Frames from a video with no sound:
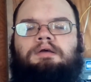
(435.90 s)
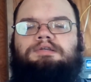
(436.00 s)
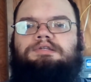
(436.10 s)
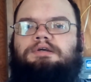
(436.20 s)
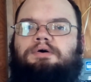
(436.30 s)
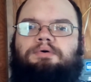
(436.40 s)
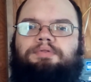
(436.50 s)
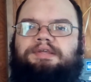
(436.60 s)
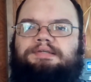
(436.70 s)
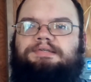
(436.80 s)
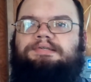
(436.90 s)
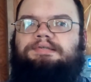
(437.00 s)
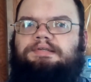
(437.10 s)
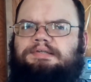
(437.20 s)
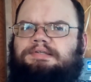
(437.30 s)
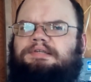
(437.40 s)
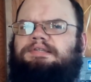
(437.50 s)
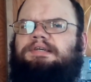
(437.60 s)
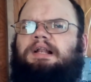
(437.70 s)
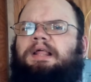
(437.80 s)
So this
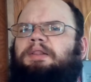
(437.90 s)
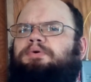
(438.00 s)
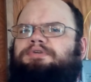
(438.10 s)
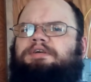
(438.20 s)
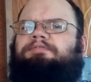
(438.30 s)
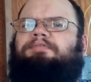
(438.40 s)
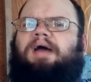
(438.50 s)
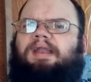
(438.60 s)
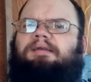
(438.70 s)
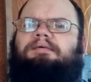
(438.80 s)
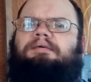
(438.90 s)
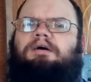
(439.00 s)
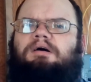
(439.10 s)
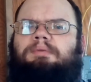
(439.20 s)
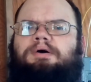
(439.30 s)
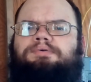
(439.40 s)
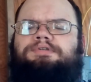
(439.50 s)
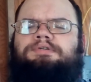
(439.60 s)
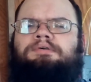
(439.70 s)
is kind of like losing a friend almost.